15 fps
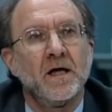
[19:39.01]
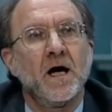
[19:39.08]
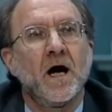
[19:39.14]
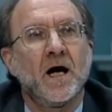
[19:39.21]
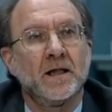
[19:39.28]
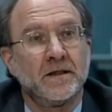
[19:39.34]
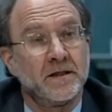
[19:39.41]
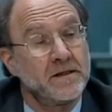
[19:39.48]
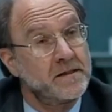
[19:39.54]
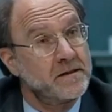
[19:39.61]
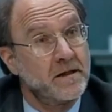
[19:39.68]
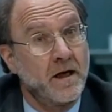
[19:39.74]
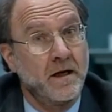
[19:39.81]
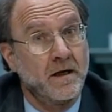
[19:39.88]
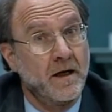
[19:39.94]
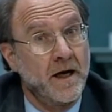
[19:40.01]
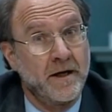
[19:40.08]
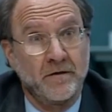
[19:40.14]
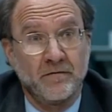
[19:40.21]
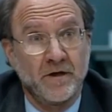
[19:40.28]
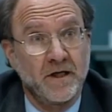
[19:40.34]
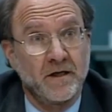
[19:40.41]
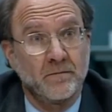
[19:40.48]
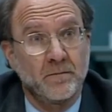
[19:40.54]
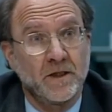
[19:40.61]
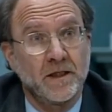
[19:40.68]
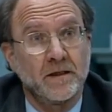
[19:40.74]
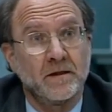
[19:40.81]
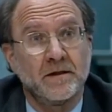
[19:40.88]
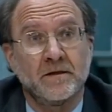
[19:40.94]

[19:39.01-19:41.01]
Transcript: On this, I agree completely.